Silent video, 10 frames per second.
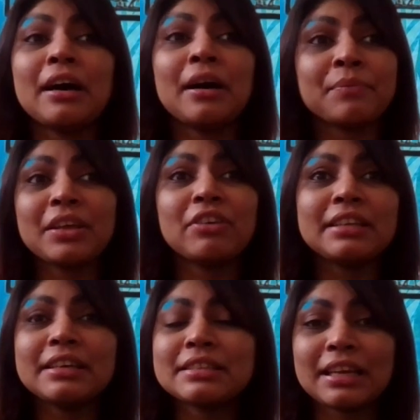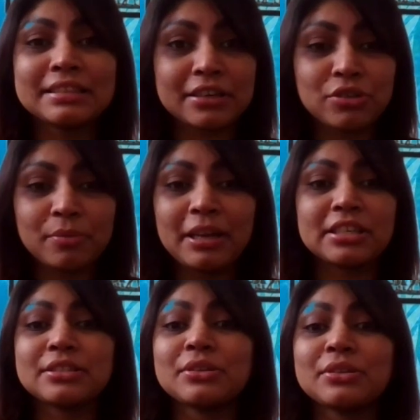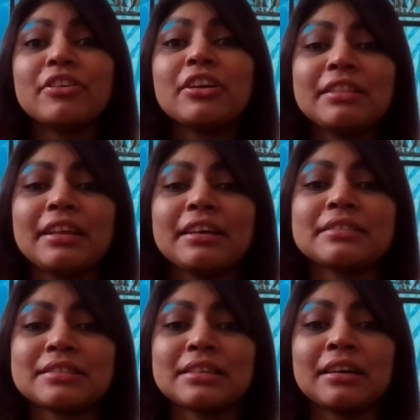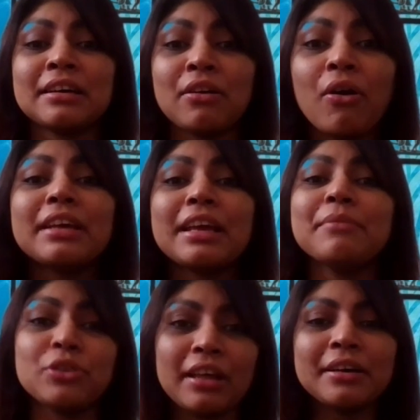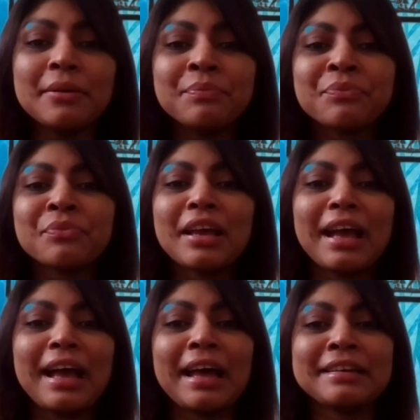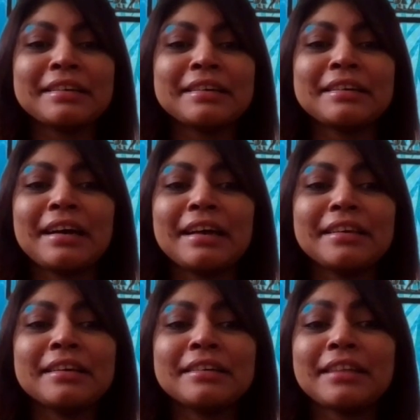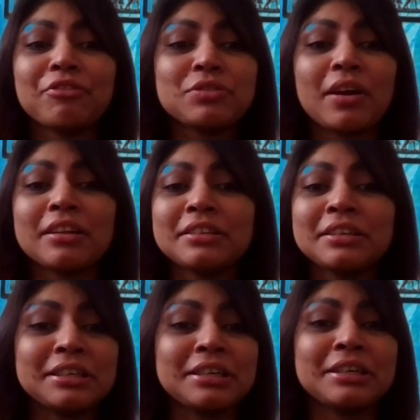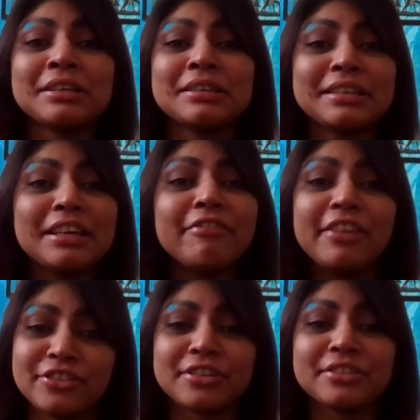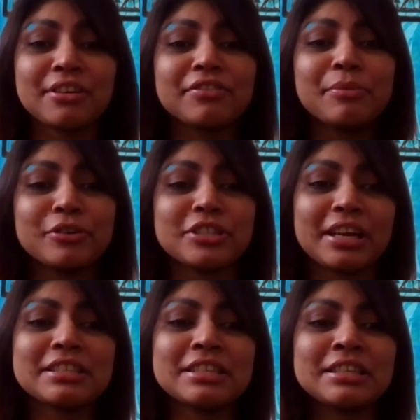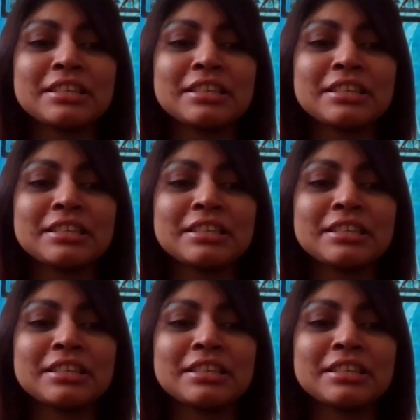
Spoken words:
even things like sexual pleasure. So different things all came together. And I think that was one of the key features of the project.